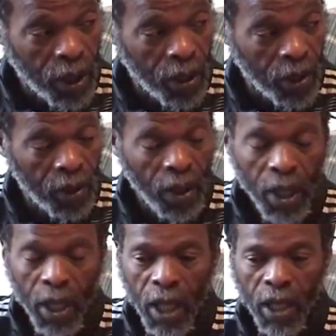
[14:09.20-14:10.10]
You know.
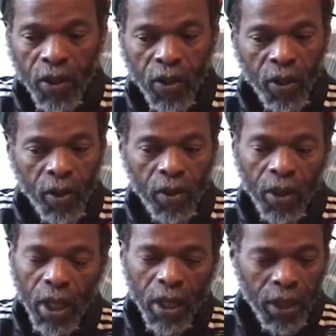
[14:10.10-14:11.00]
And so
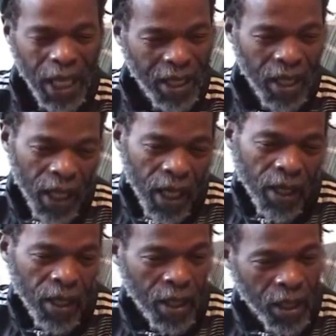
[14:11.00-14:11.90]
that
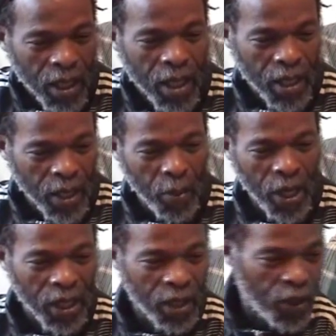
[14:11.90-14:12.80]
again is a
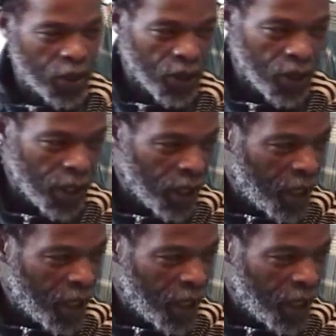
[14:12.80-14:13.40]
part of the journey.